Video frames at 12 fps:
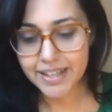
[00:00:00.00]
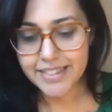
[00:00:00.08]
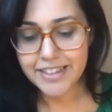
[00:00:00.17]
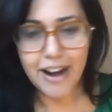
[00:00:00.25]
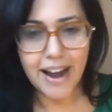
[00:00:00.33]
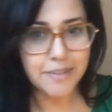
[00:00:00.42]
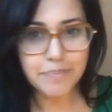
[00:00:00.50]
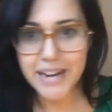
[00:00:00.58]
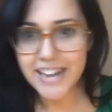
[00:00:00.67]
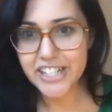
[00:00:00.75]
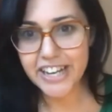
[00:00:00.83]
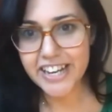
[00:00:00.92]
There hadn't been
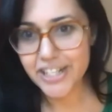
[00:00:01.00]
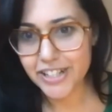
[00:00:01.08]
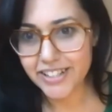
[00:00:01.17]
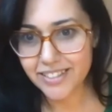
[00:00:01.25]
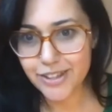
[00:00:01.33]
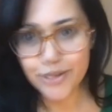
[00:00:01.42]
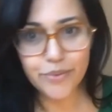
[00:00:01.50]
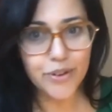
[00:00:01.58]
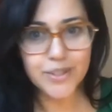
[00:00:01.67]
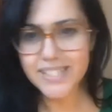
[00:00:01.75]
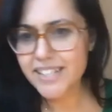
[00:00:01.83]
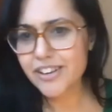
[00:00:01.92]
education. Those folks
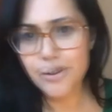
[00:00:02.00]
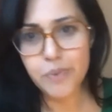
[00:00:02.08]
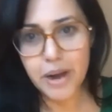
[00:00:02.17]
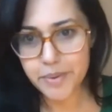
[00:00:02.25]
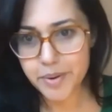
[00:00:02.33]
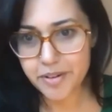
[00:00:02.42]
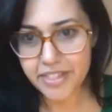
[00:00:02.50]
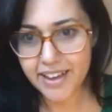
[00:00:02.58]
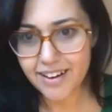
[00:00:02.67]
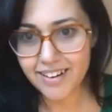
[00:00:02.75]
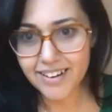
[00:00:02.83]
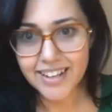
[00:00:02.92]
didn't know why we were
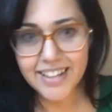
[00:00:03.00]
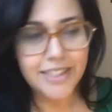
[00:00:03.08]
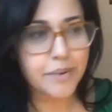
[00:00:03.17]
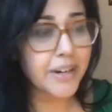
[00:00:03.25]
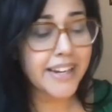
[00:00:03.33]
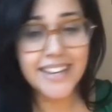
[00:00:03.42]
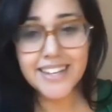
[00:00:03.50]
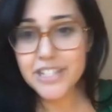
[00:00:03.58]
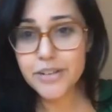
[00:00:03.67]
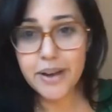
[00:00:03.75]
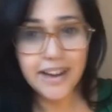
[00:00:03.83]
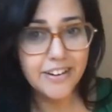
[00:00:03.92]
there. There were kids
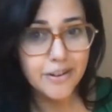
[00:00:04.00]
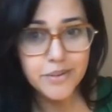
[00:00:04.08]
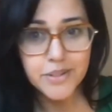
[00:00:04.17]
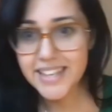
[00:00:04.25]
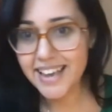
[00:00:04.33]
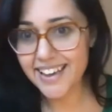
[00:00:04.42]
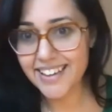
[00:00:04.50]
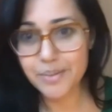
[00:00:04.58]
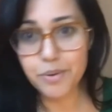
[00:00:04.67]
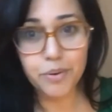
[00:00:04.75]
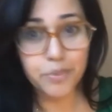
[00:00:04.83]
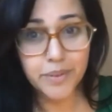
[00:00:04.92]
who had no say that
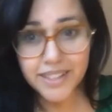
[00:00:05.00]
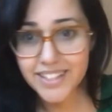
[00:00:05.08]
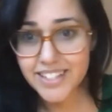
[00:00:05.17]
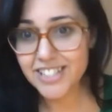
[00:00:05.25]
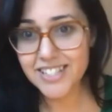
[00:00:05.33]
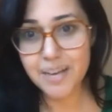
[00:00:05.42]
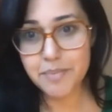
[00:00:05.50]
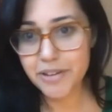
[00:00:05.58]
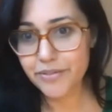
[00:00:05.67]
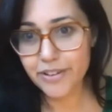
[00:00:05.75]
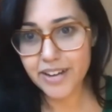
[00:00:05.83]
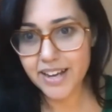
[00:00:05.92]
were really just coming
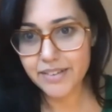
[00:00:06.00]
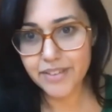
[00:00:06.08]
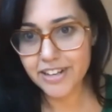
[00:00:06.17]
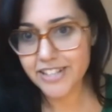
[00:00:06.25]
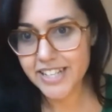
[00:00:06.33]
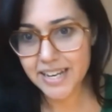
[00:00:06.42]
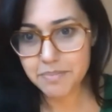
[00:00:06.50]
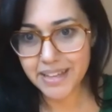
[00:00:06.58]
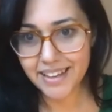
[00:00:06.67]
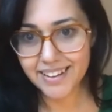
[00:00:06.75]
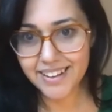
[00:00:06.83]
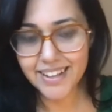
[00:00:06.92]
for a night of
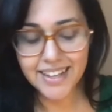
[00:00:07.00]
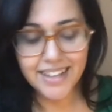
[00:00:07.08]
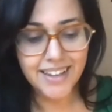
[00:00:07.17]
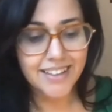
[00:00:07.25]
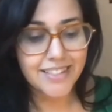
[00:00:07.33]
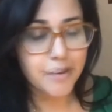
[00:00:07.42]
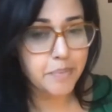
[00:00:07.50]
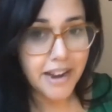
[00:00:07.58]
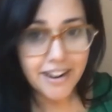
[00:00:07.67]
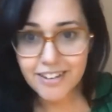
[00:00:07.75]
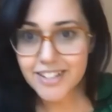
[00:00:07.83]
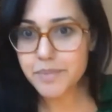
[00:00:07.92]
entertainment. Their
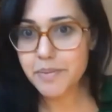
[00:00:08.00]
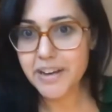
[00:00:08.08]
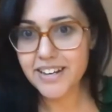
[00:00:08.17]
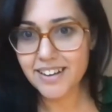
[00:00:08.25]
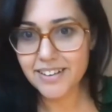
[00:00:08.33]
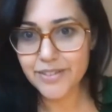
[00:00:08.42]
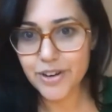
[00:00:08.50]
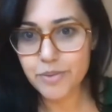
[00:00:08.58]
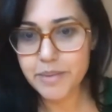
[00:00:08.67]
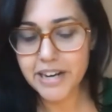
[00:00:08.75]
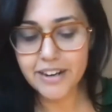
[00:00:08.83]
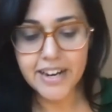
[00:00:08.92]
parents might not have known
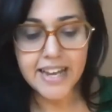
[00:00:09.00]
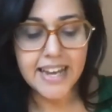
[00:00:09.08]
better.